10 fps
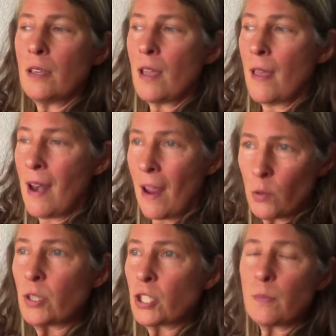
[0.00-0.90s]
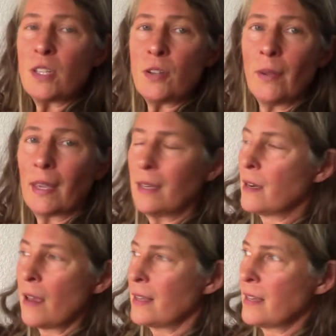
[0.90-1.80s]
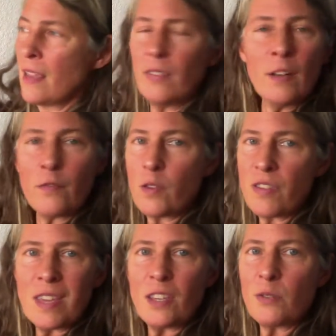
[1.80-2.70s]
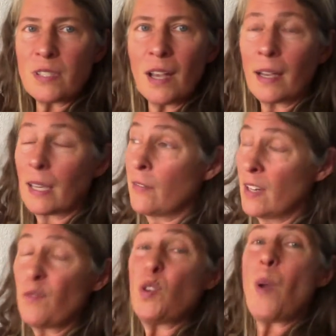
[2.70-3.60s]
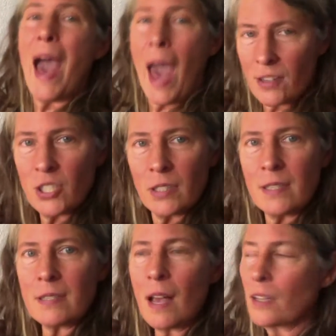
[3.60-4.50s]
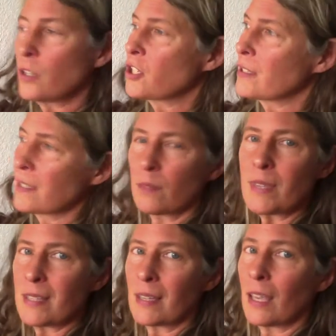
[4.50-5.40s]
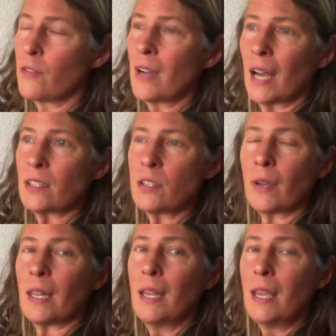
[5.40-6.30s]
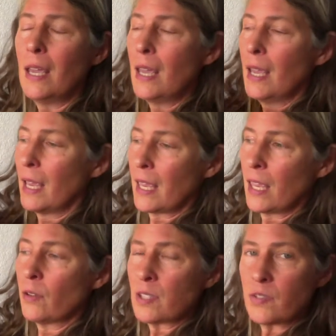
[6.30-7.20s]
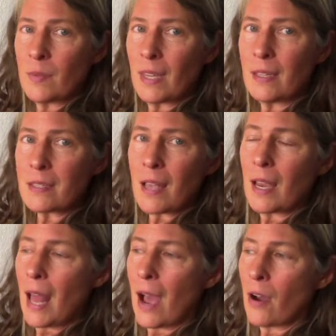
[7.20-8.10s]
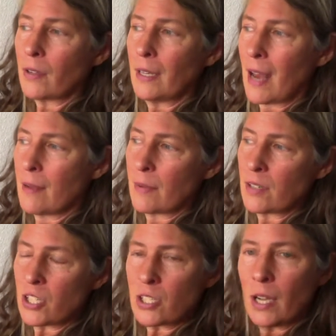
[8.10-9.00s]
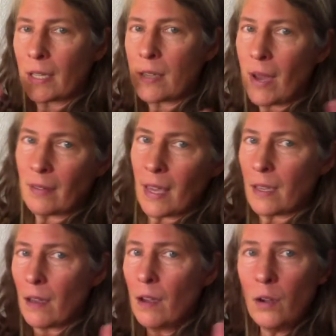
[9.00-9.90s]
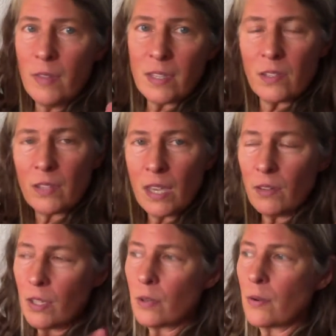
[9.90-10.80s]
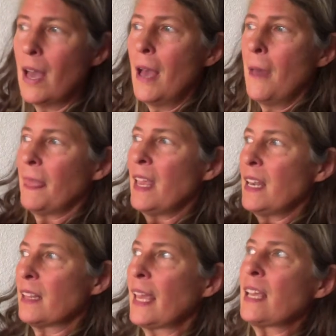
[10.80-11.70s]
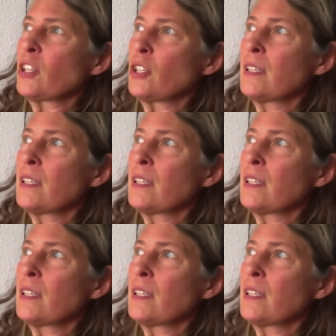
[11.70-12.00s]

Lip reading: and everyone should be doing it. Even if you think you suck, even if you actually suck, you should still be singing. You've got to do it. It heals from the inside out. And I'm not just talking about like, oh, this will heal you. It like